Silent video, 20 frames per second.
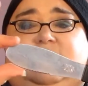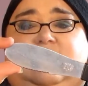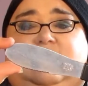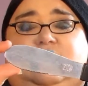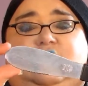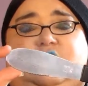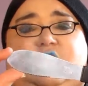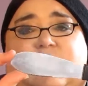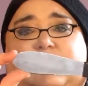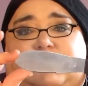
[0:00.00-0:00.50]
and
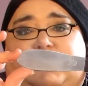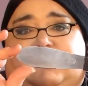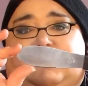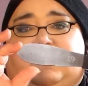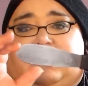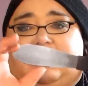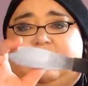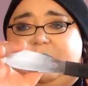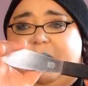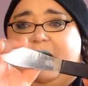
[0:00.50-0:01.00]
shape of
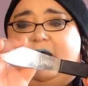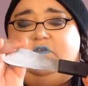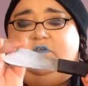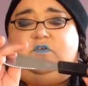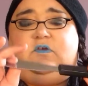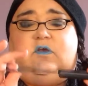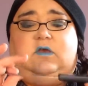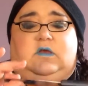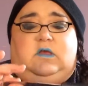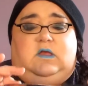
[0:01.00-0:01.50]
this
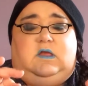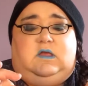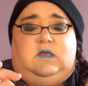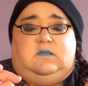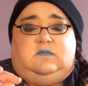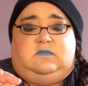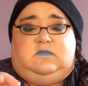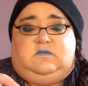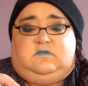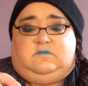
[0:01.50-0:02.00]
spatula.
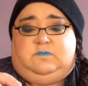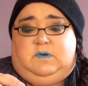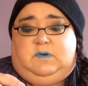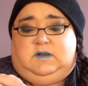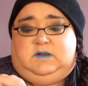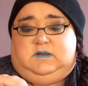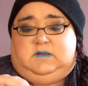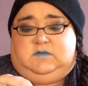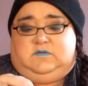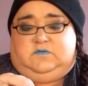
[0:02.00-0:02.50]
This one
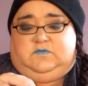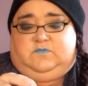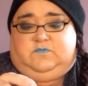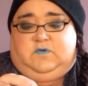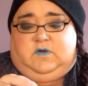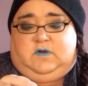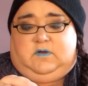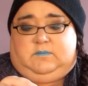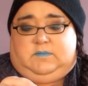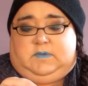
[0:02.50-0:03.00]
is
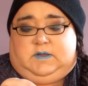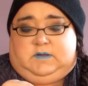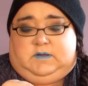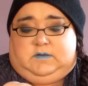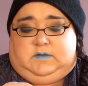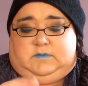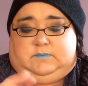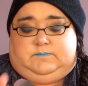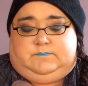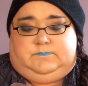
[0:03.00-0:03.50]
from,
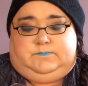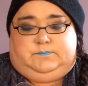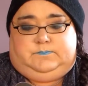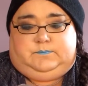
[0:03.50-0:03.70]
I'm